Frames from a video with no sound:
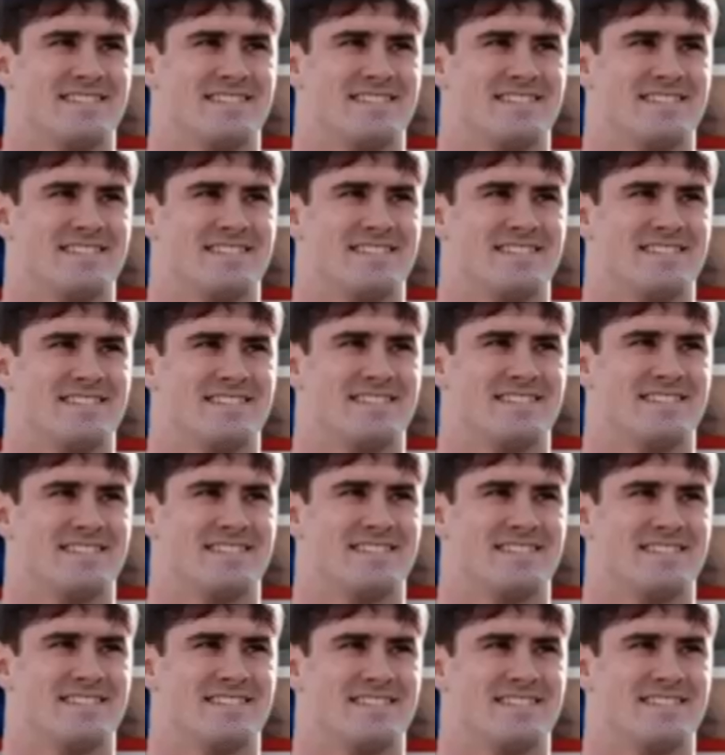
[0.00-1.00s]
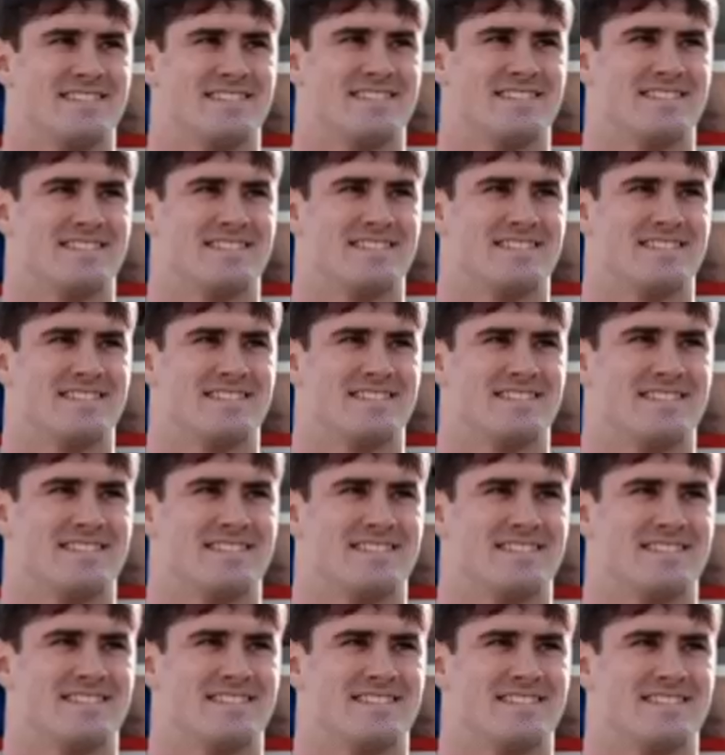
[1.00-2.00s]

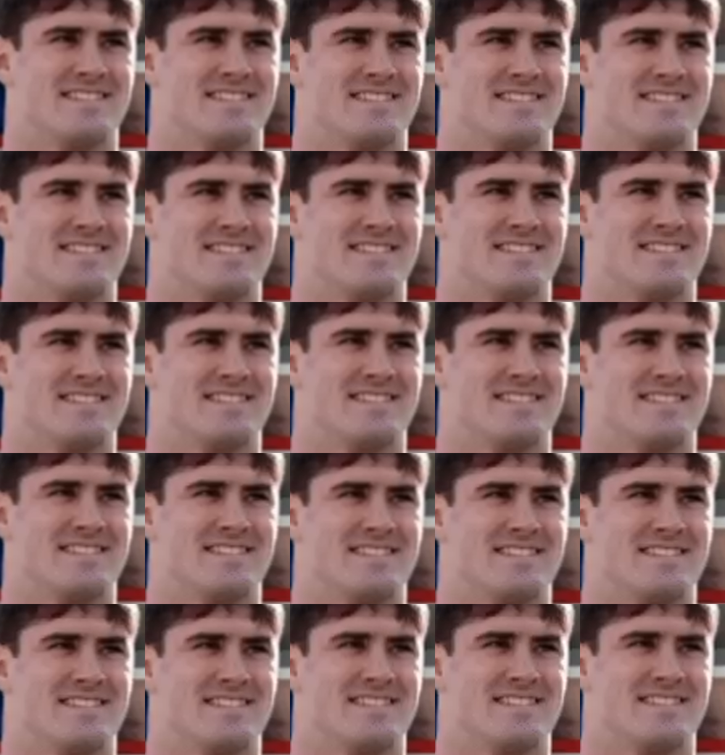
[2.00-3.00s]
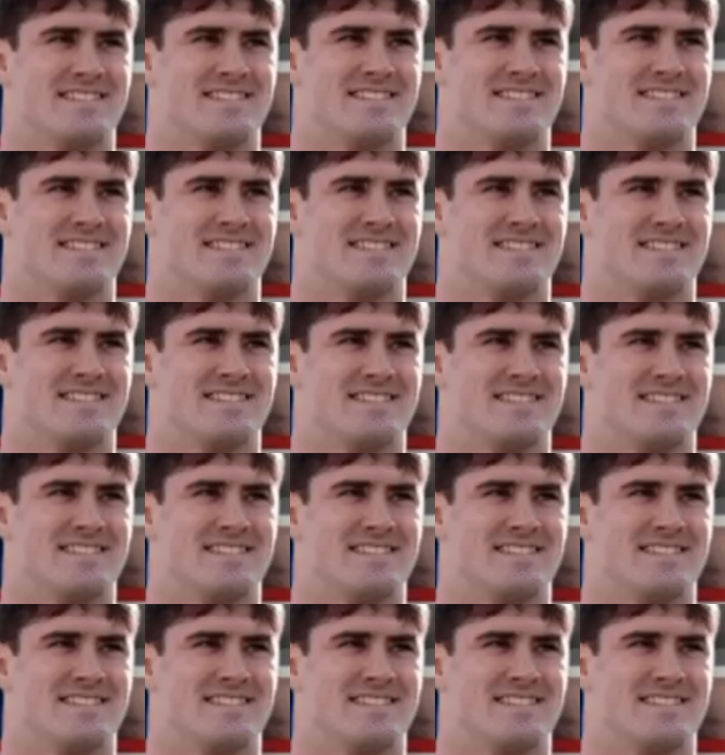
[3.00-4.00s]

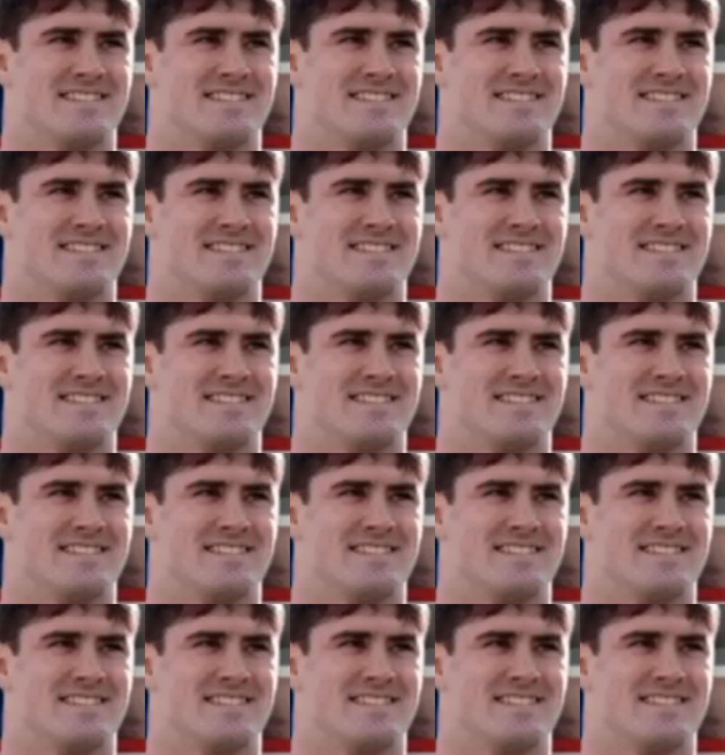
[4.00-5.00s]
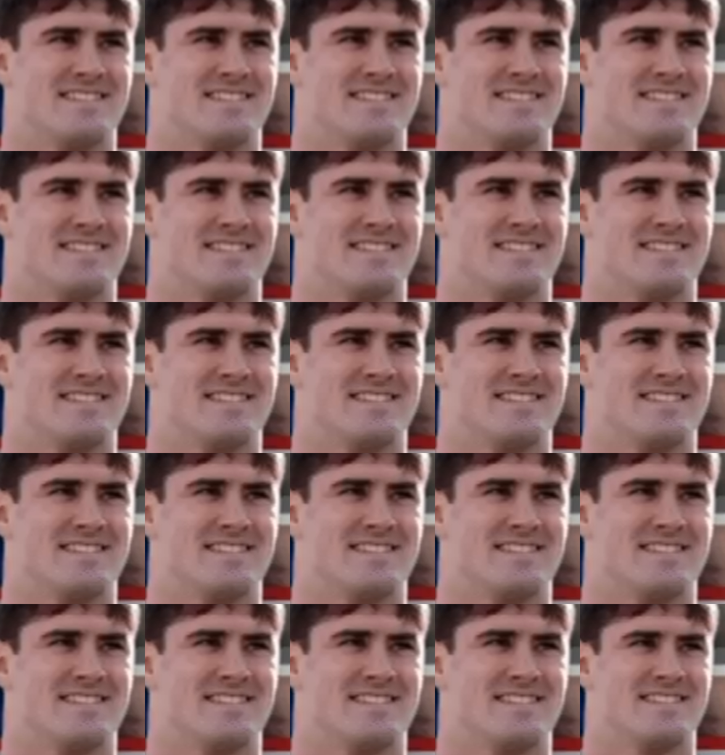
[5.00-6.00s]

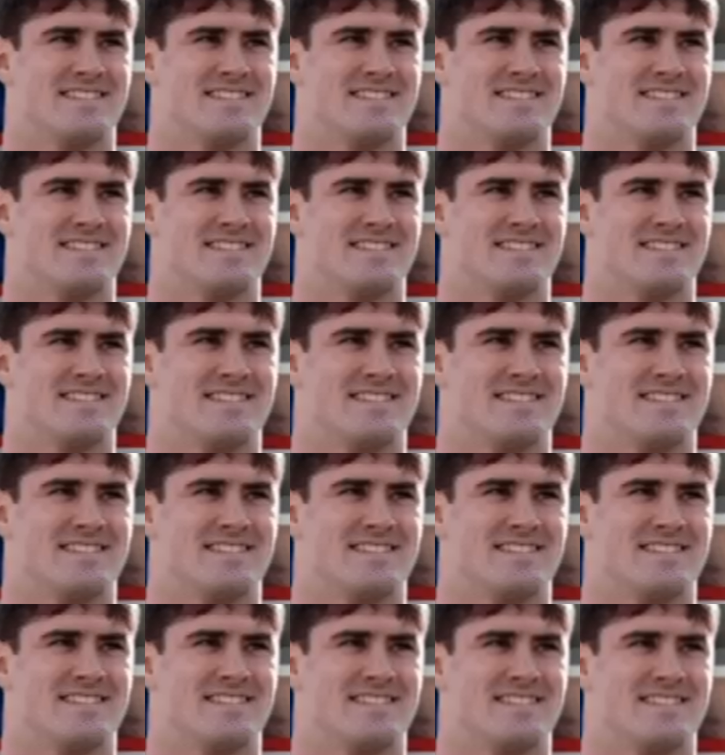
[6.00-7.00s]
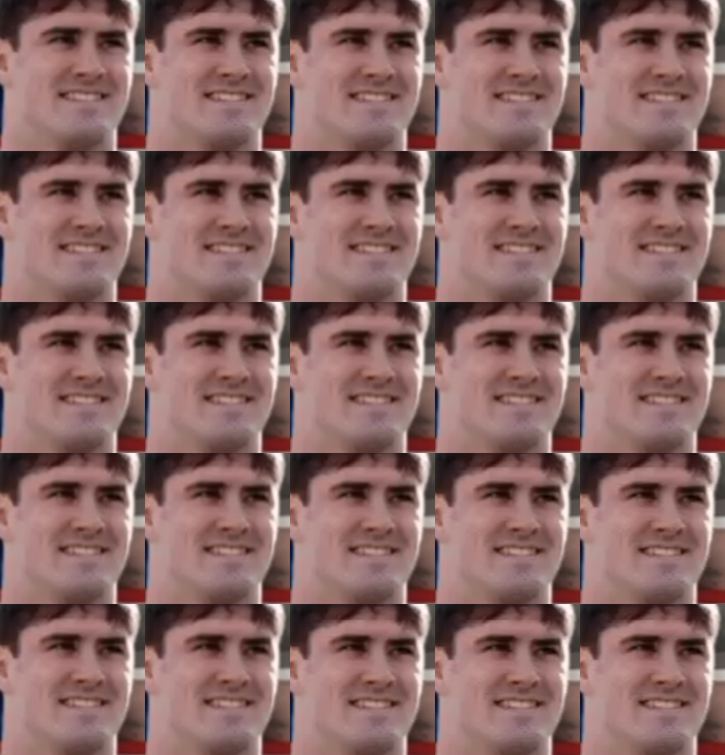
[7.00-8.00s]
No words are spoken by the person on screen.